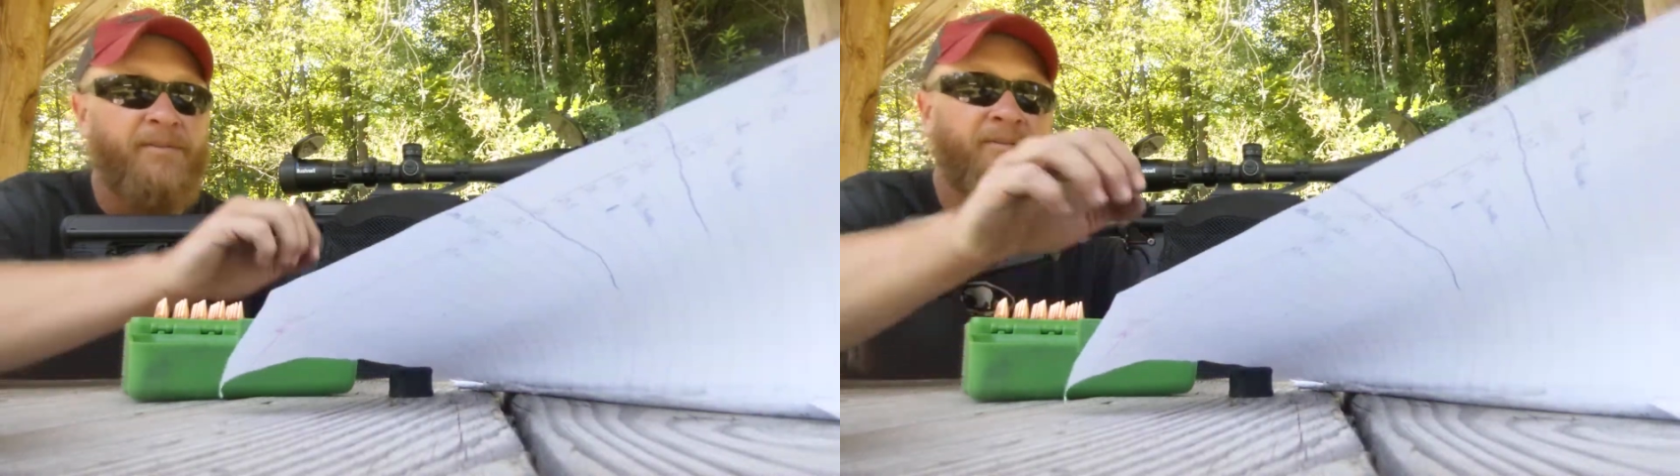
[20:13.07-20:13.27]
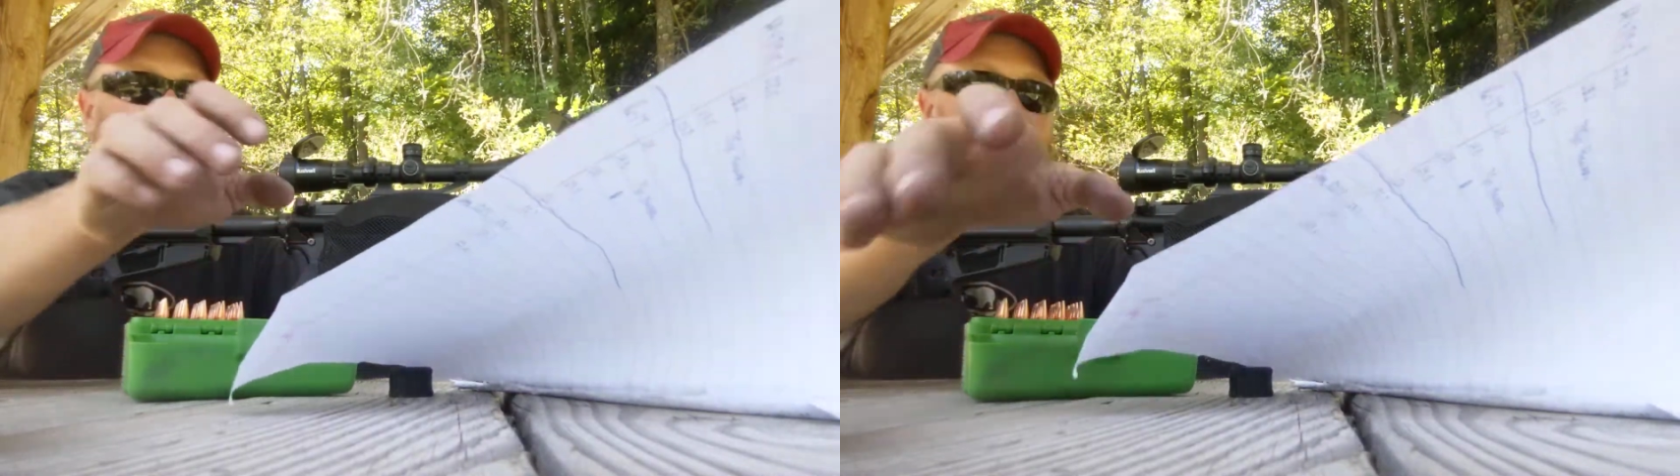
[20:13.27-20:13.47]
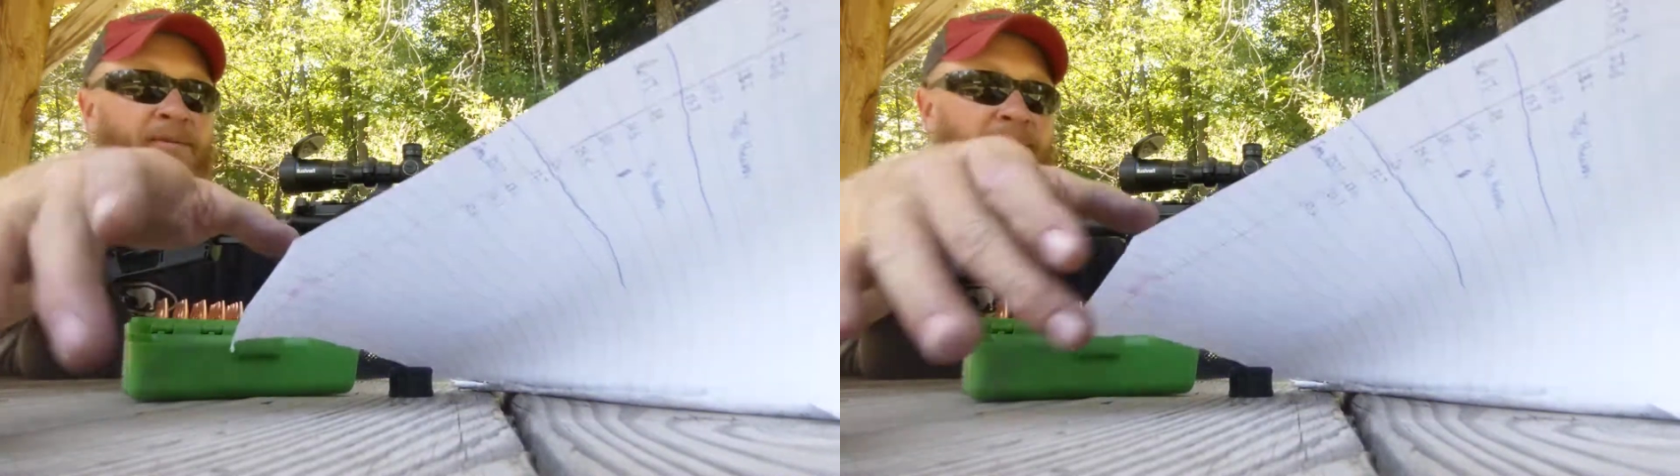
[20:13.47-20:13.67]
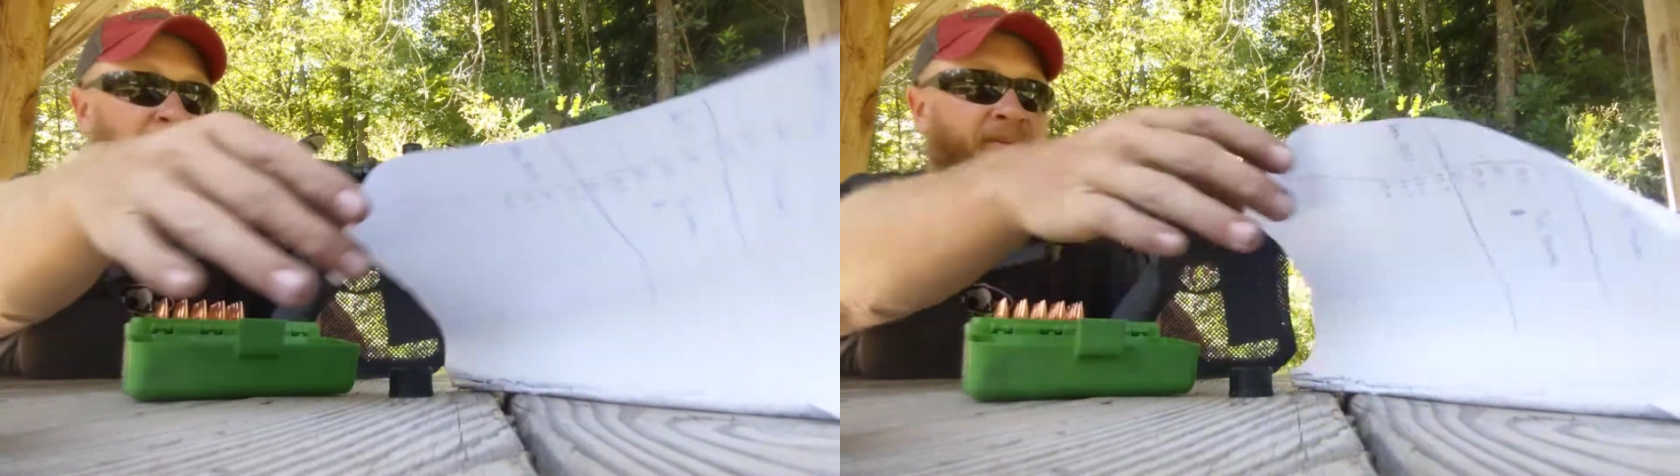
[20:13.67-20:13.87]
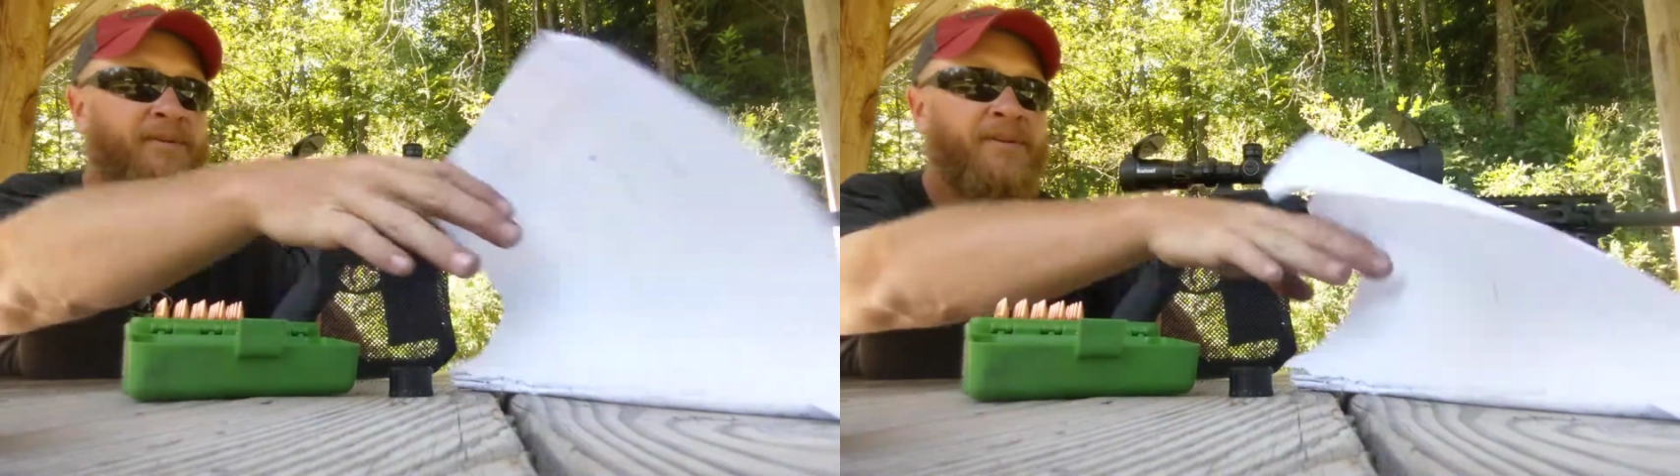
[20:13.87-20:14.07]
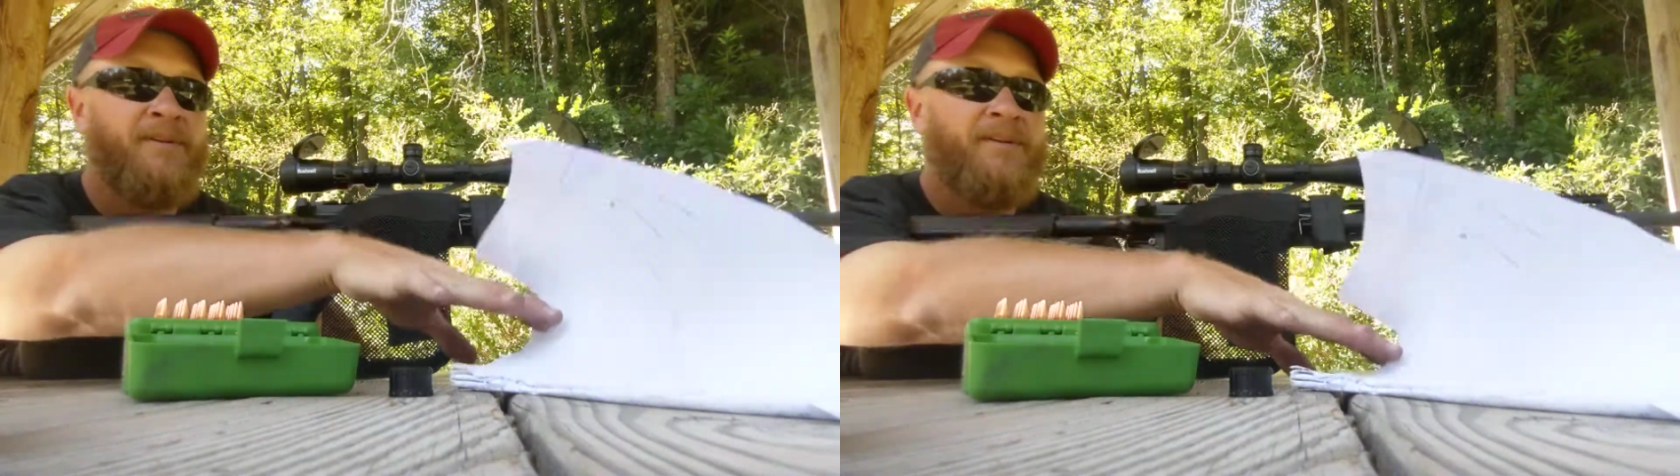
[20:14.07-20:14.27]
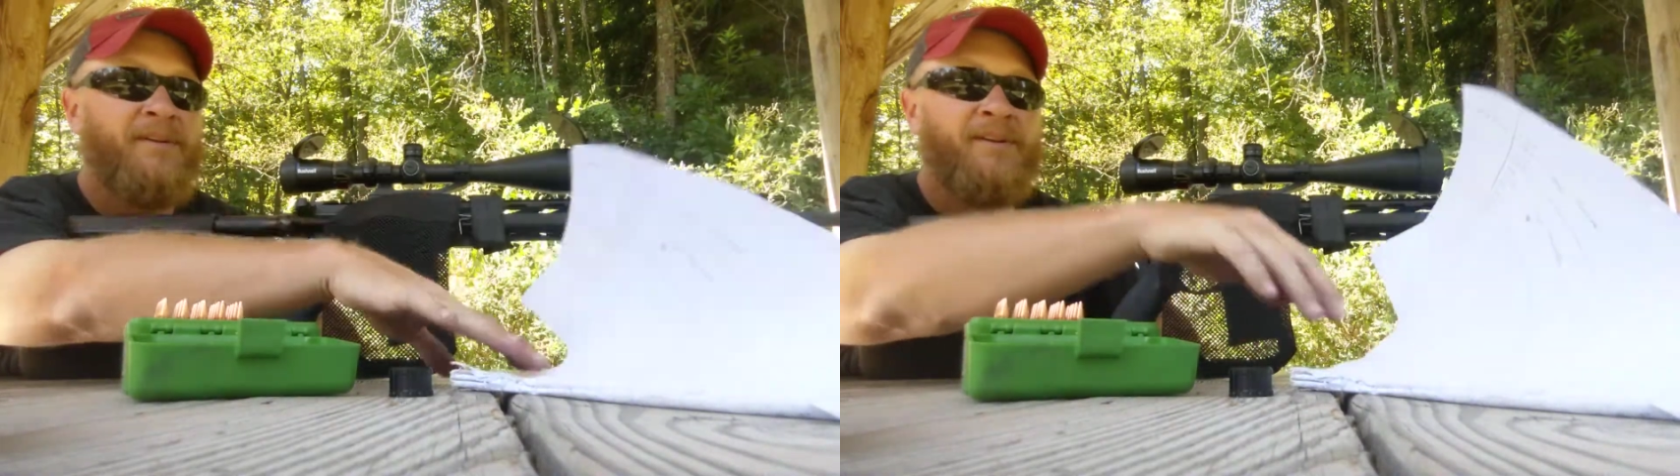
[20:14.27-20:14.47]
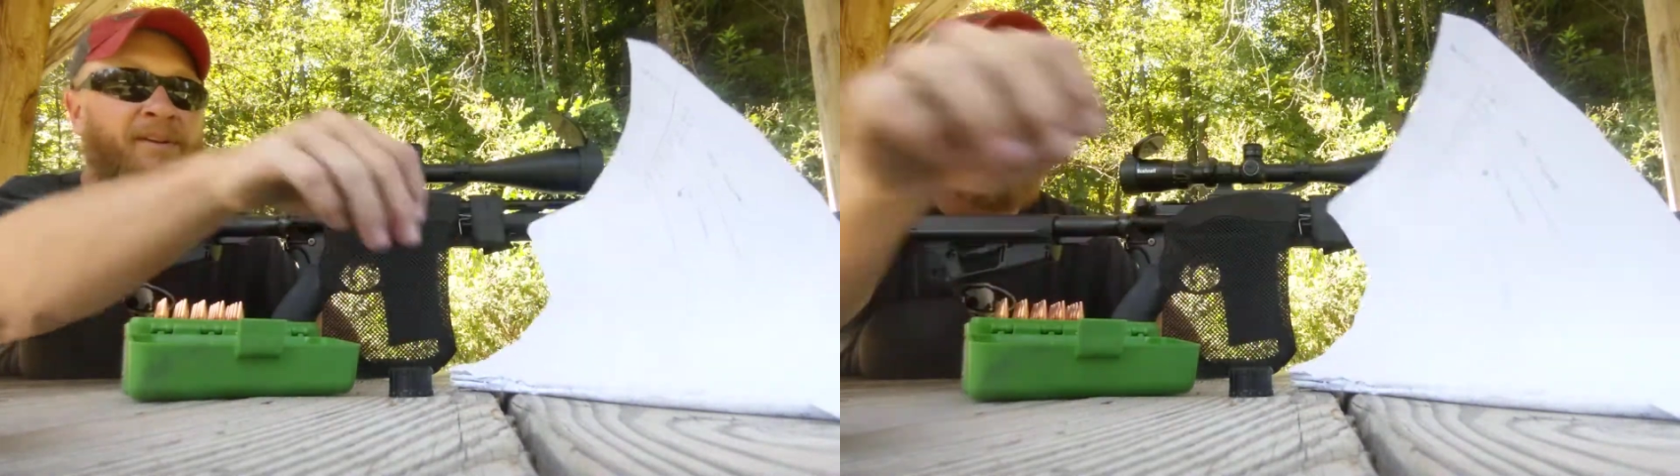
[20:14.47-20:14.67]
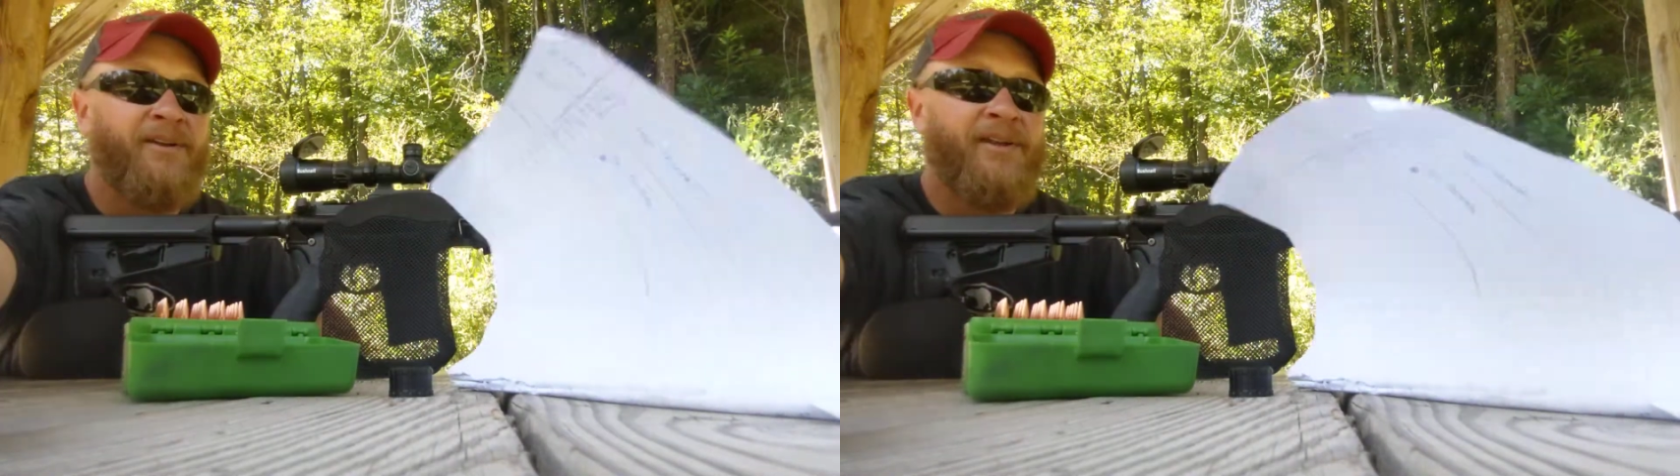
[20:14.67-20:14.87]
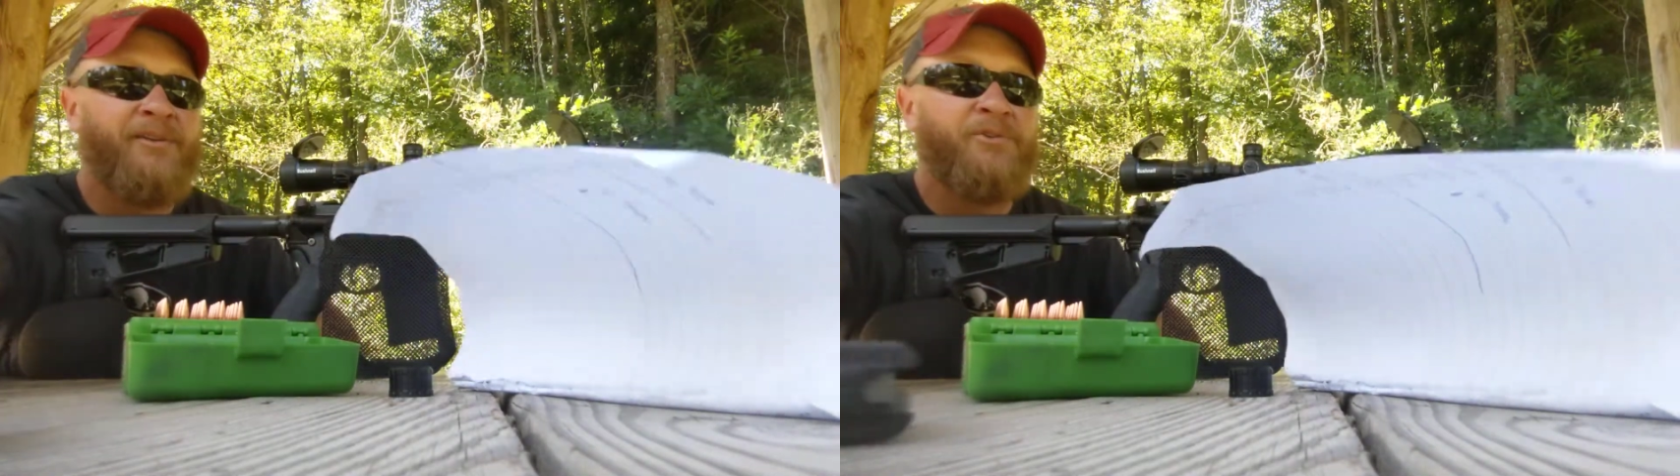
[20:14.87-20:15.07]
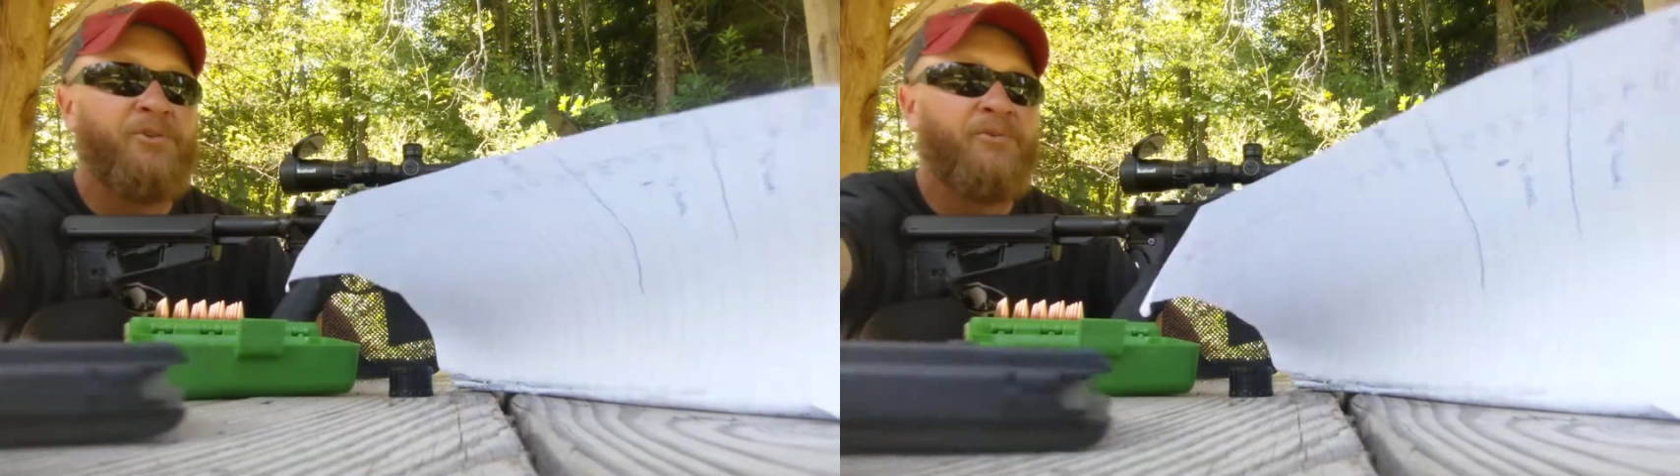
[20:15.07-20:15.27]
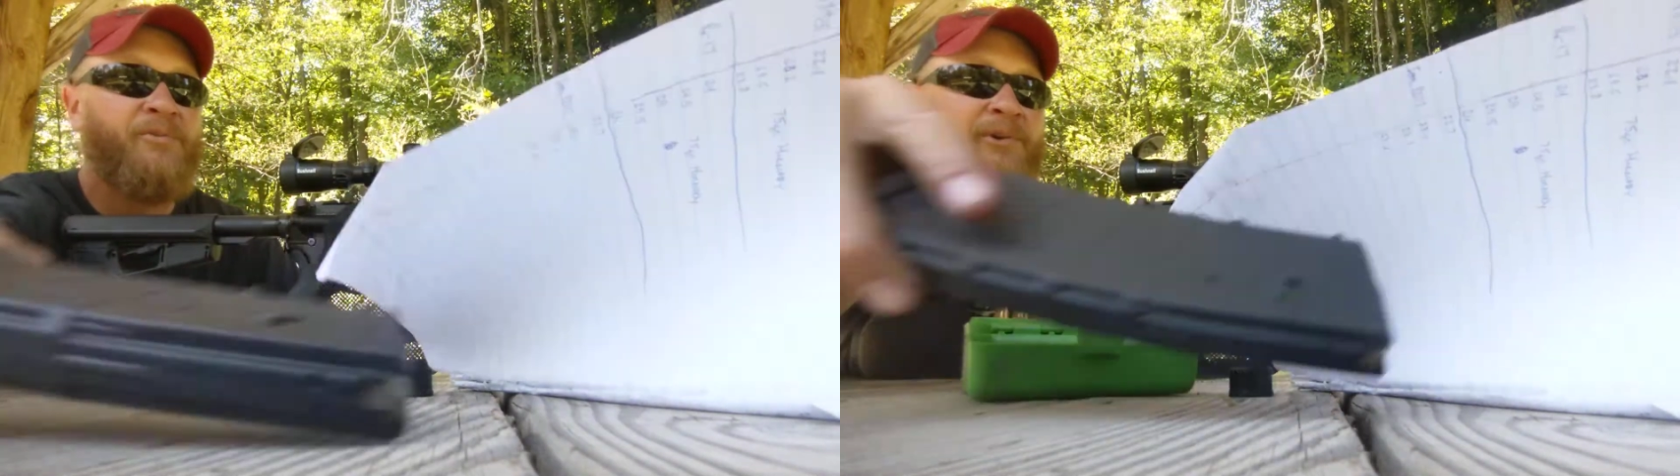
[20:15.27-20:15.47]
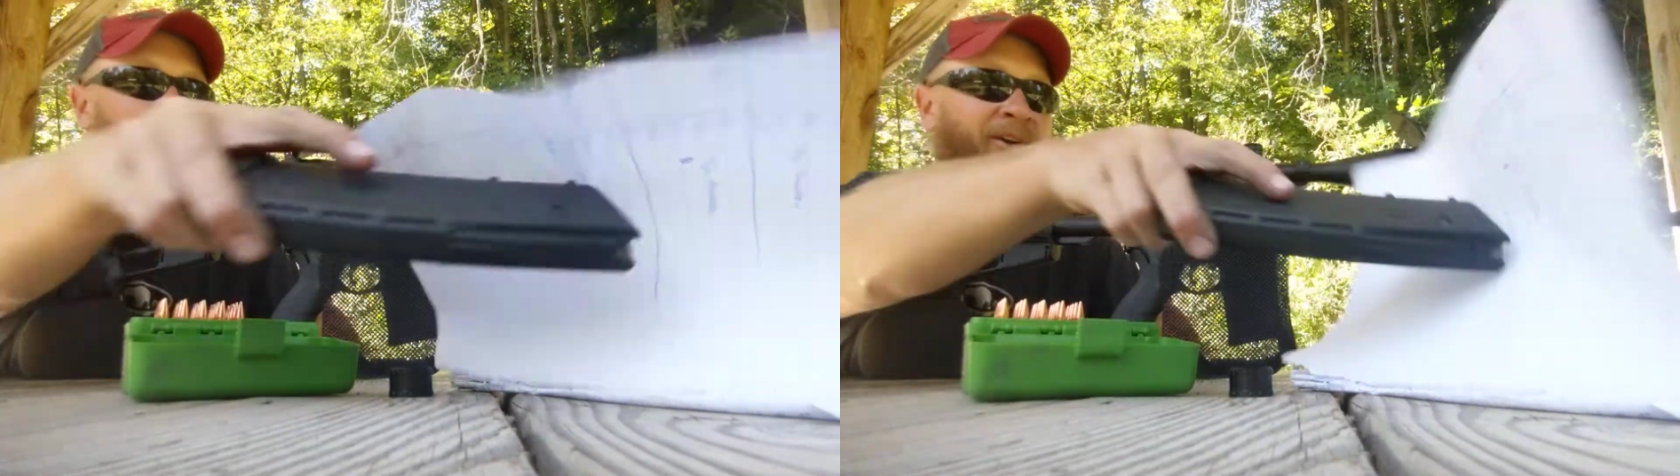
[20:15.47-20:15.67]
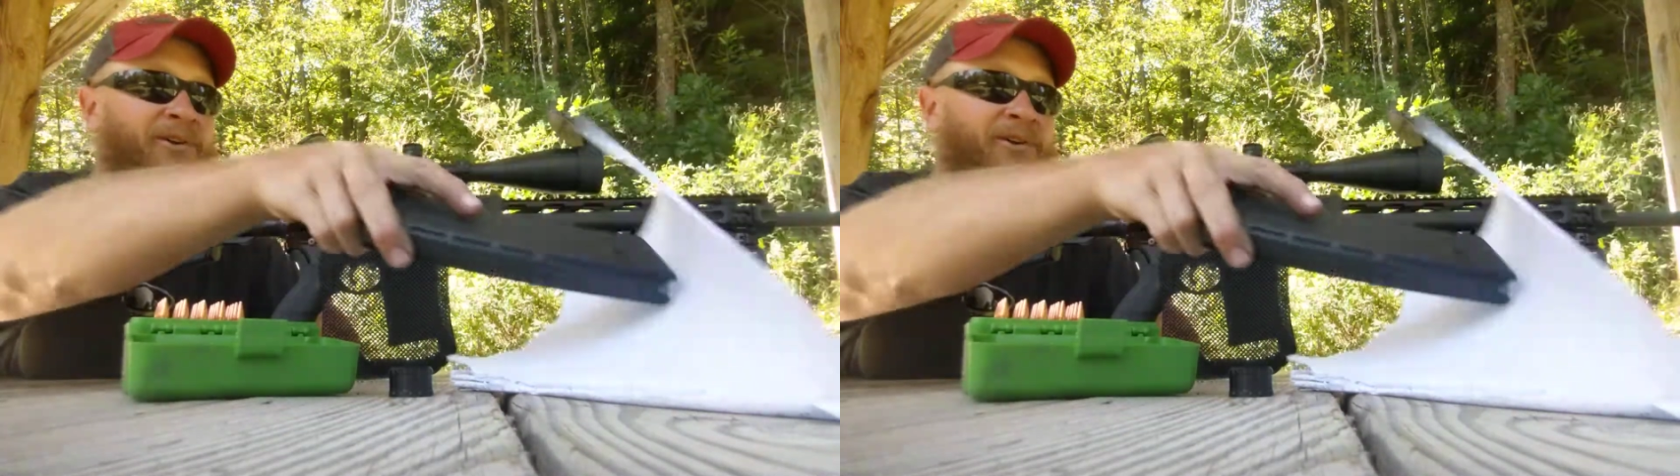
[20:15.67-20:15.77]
So, you know, that my